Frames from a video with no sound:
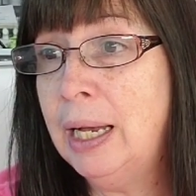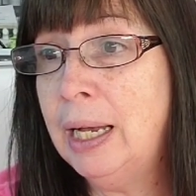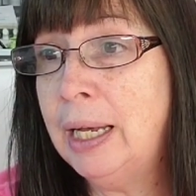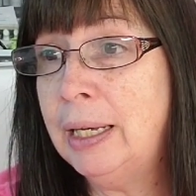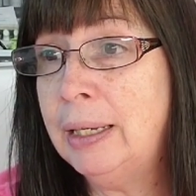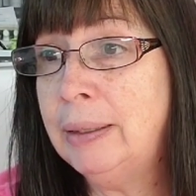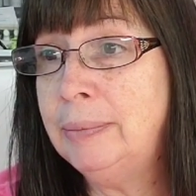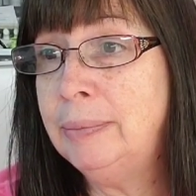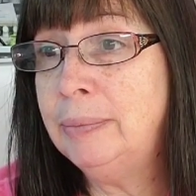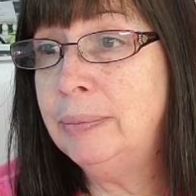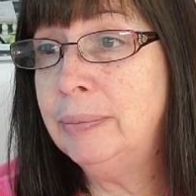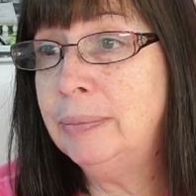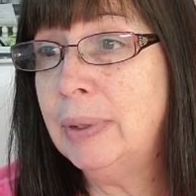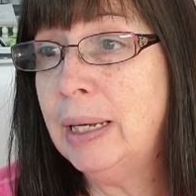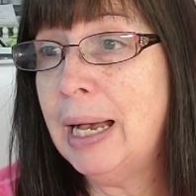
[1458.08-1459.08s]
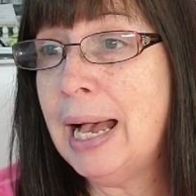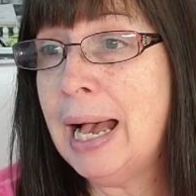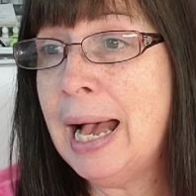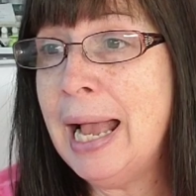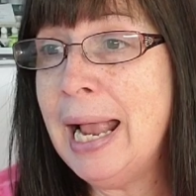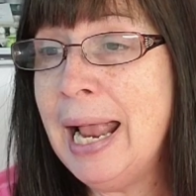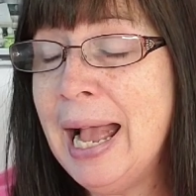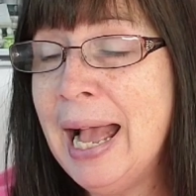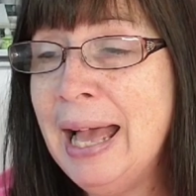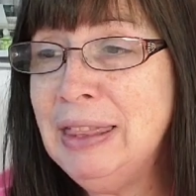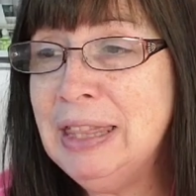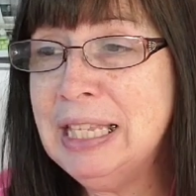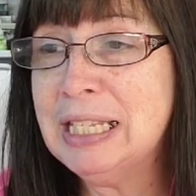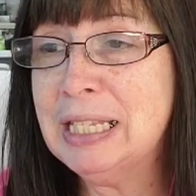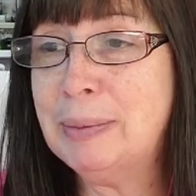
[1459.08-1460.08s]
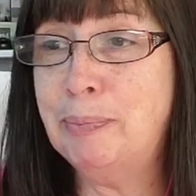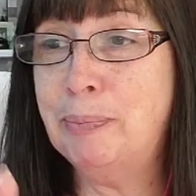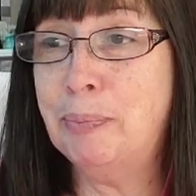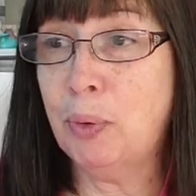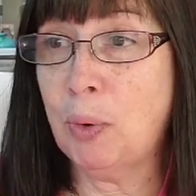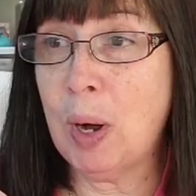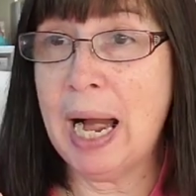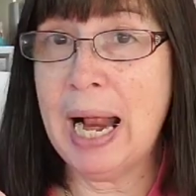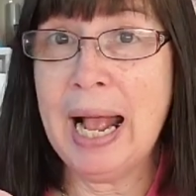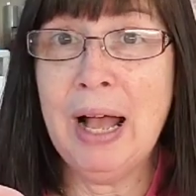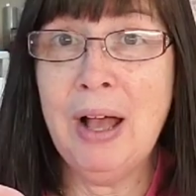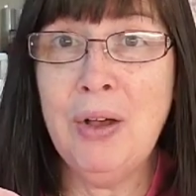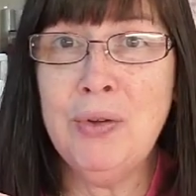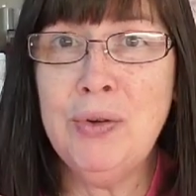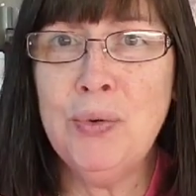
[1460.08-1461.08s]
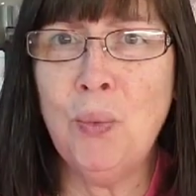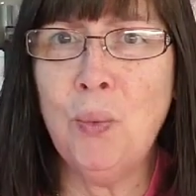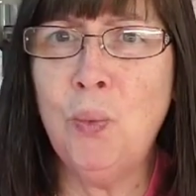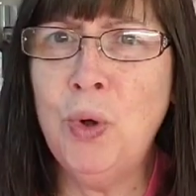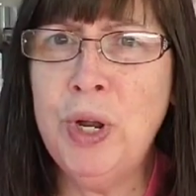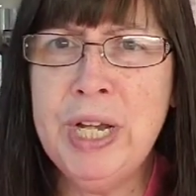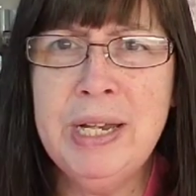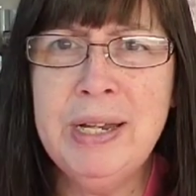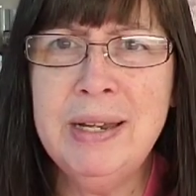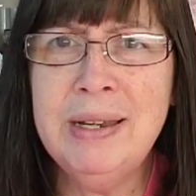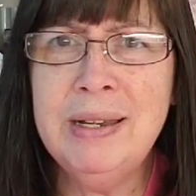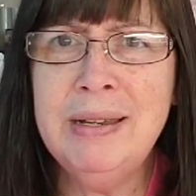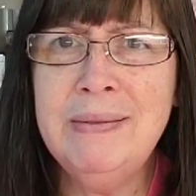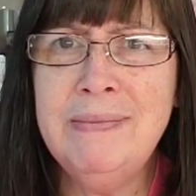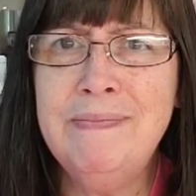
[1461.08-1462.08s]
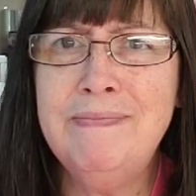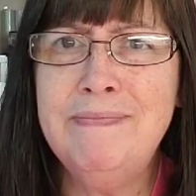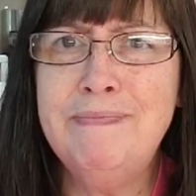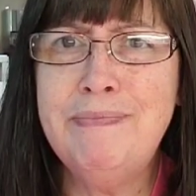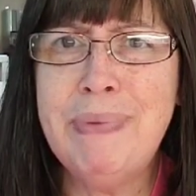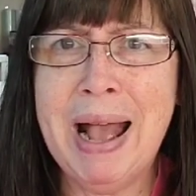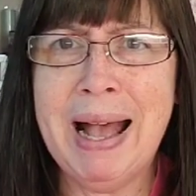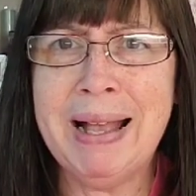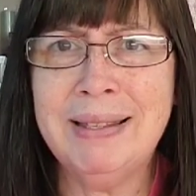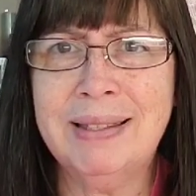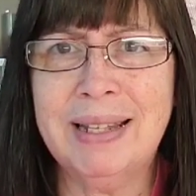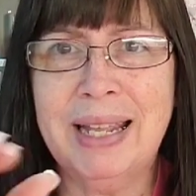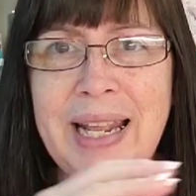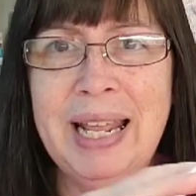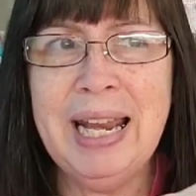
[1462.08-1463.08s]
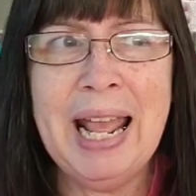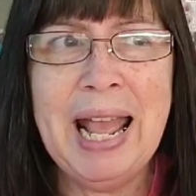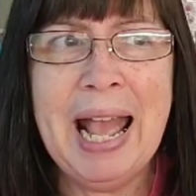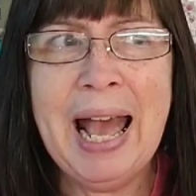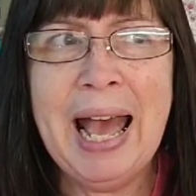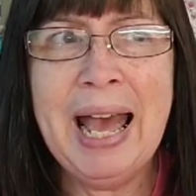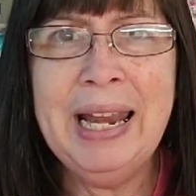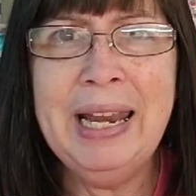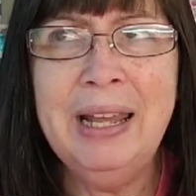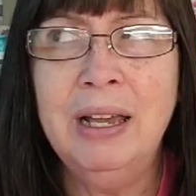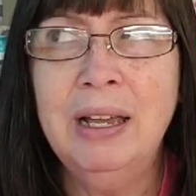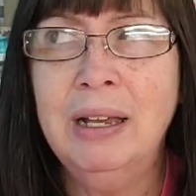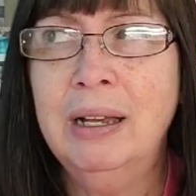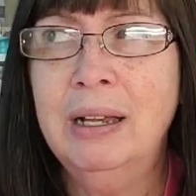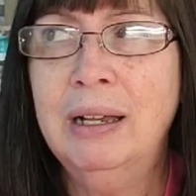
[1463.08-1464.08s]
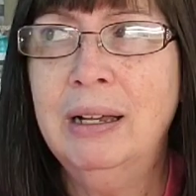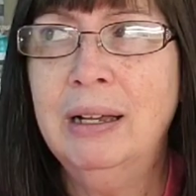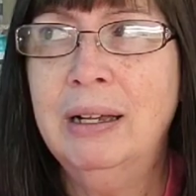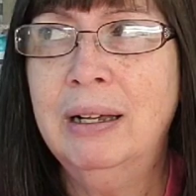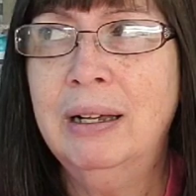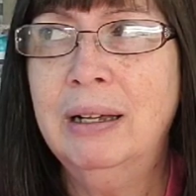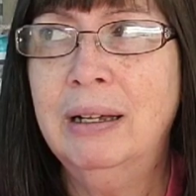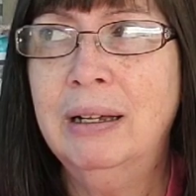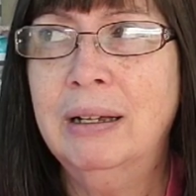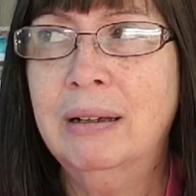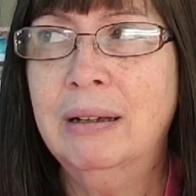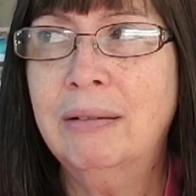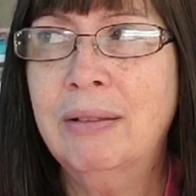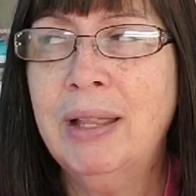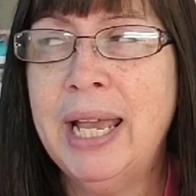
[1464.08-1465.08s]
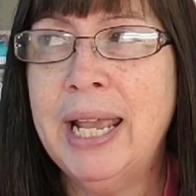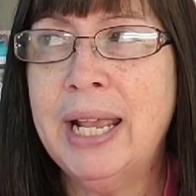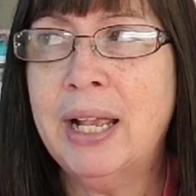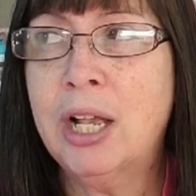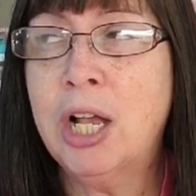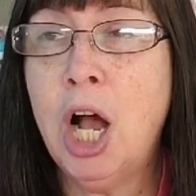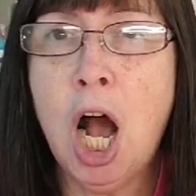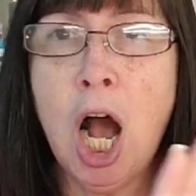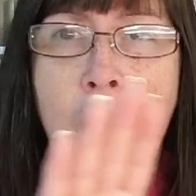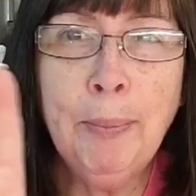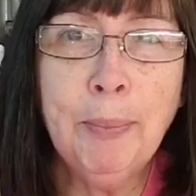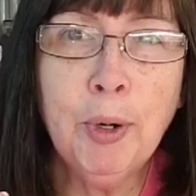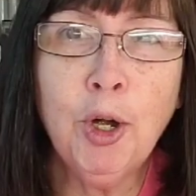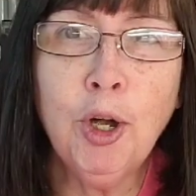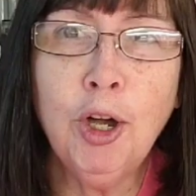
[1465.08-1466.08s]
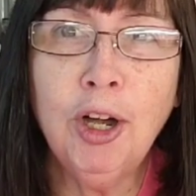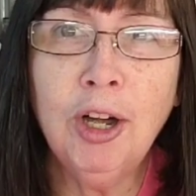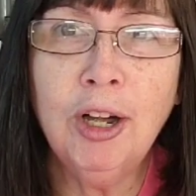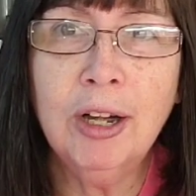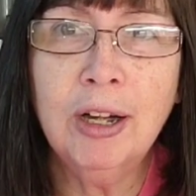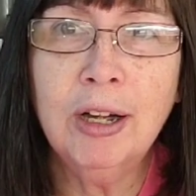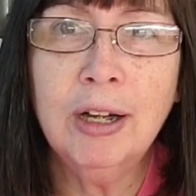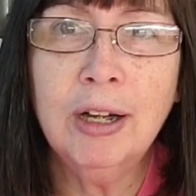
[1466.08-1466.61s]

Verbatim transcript: um, I had this brown wooden basket and it had like copper